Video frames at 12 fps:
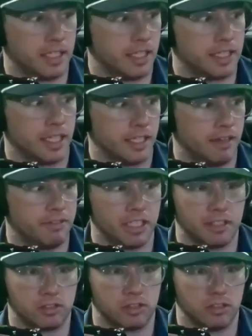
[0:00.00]
got to
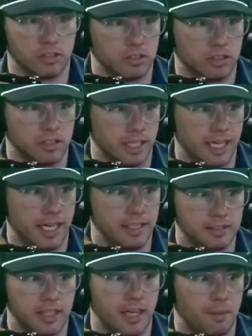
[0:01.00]
have an answer
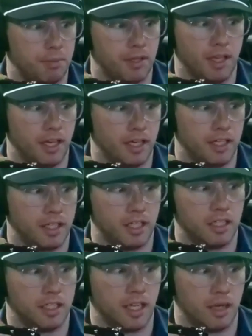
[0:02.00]
ASAP,
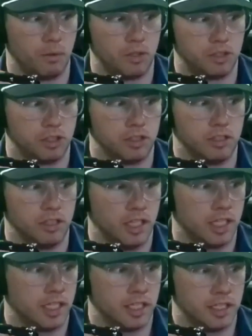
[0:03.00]
and I want you
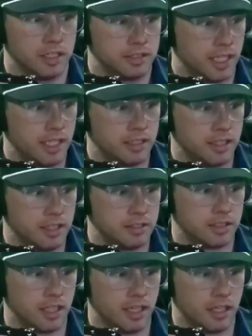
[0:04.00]
to take
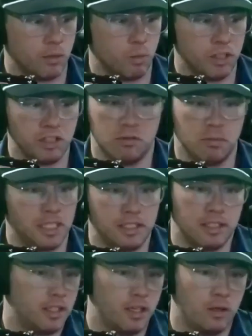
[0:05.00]
this. And what do you
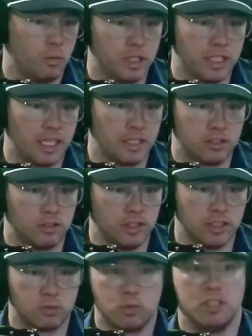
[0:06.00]
mean we can't
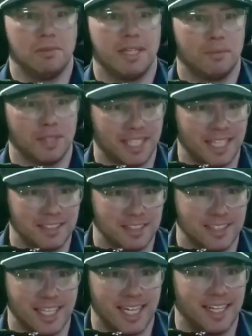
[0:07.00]
do this? What do you mean we
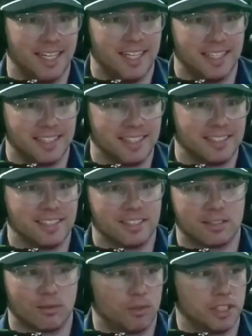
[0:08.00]
can't do that?
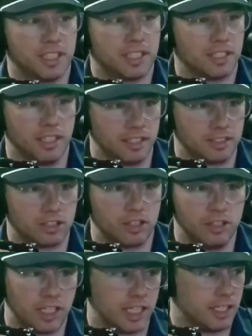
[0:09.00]
This is
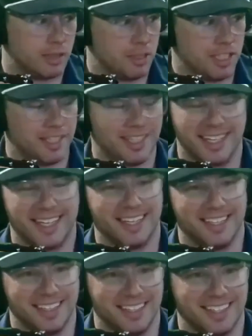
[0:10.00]
ridiculous. Are you kidding me?
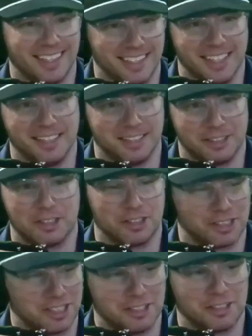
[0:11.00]
And yeah,
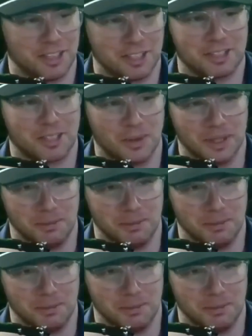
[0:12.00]
it's just there's